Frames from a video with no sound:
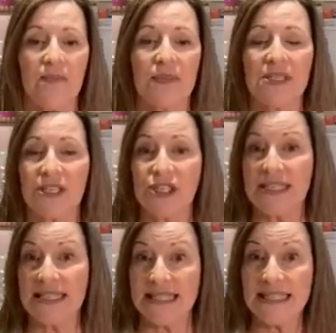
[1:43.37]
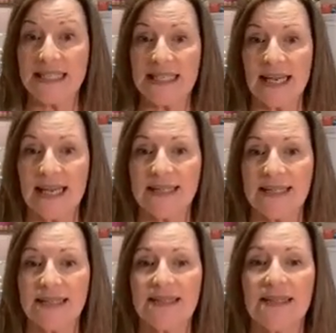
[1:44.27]
such as distant
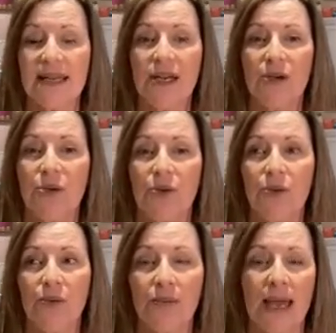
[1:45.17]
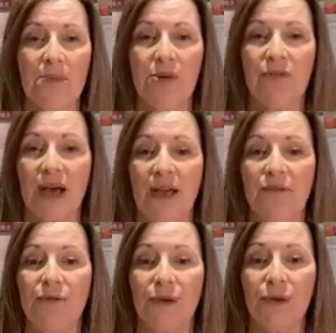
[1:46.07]
cousins, who may provide
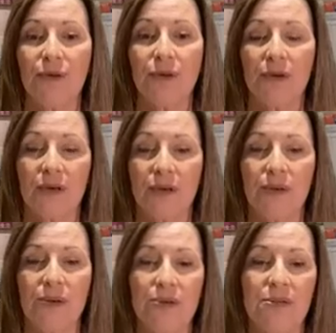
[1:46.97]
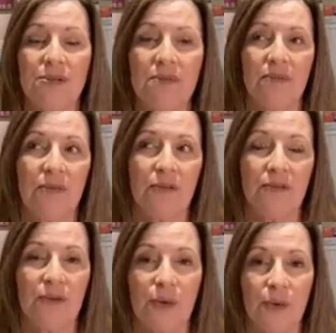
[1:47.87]
further clues
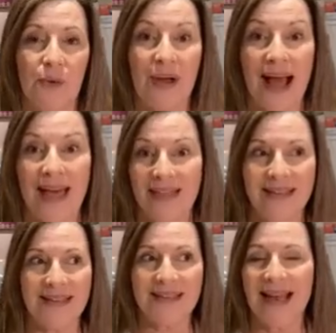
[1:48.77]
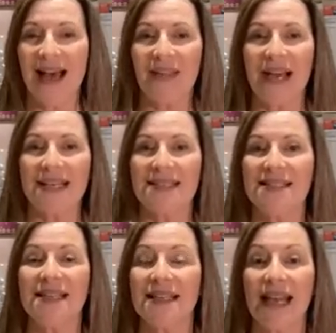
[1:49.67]
for other cousins
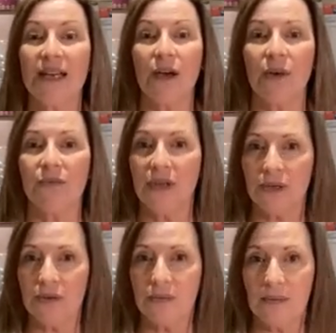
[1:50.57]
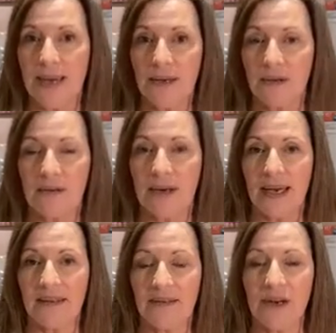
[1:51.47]
that they know of that you may not
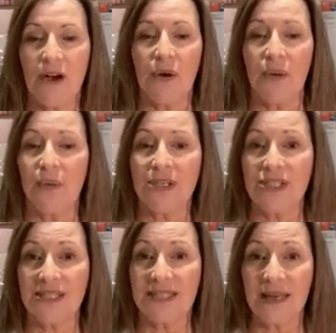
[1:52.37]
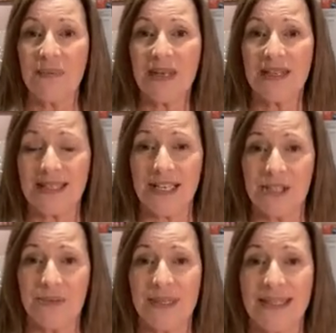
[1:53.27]
know, which is something that's
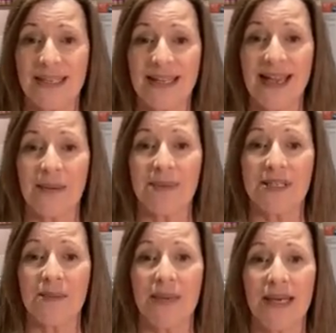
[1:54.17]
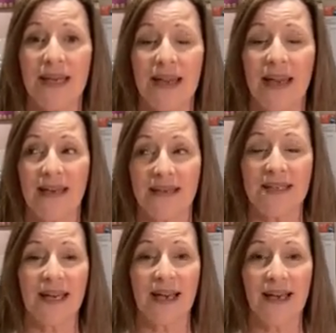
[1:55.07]
actually recently happened to me, and
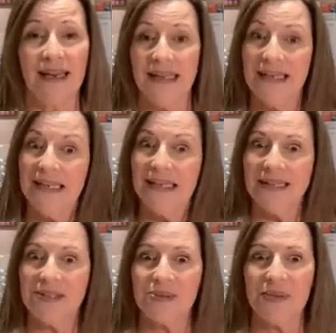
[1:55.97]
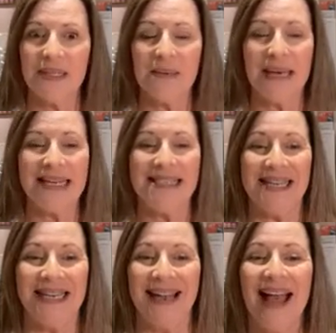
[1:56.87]
it's really
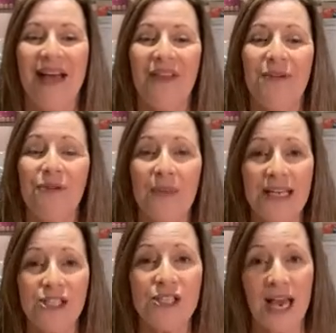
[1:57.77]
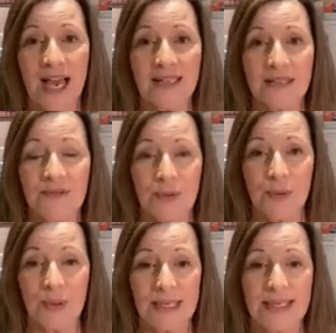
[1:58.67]
amazing. The information to ask
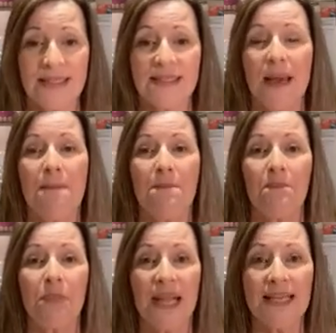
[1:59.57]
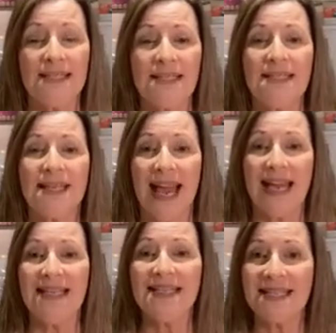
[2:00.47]
for is places
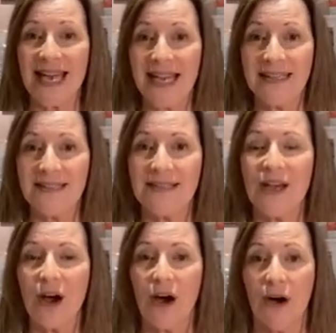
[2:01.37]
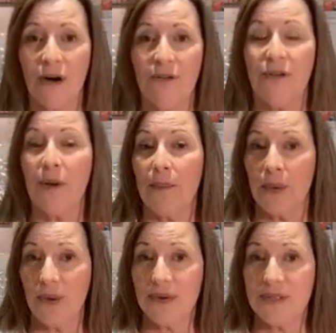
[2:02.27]
and dates of
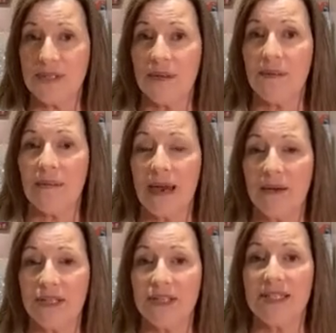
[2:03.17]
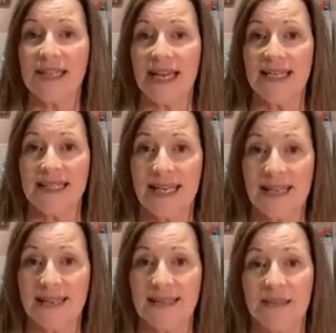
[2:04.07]
births, marriages, and
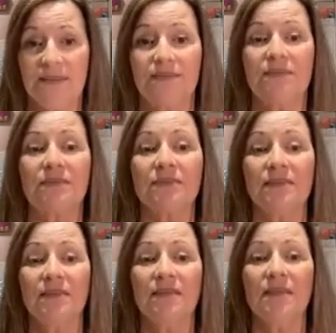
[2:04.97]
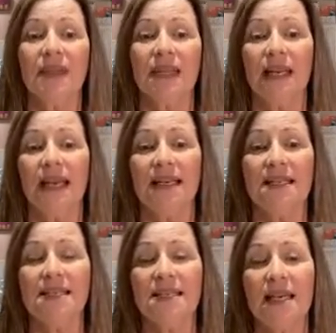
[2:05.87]
deaths.
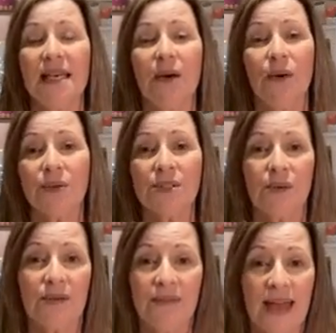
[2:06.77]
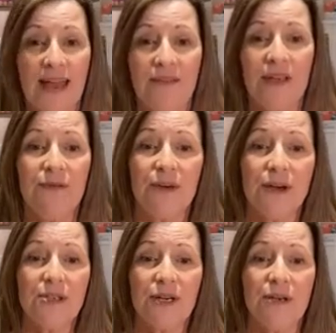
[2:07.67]
And also if they have any
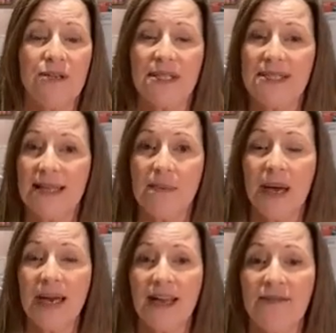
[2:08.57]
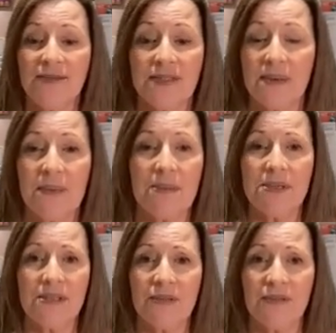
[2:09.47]
photos, as they might have some
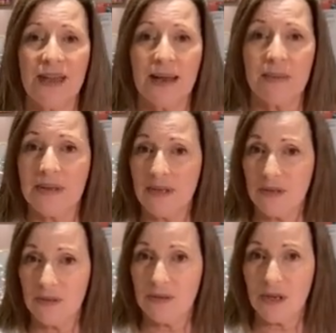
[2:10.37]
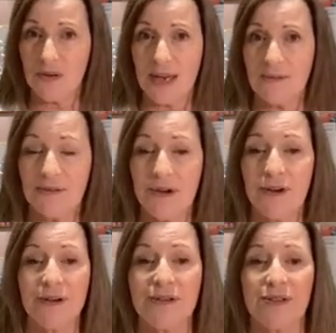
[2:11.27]
members of the family that you don't have
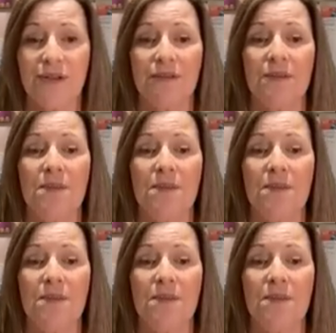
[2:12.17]
photos of.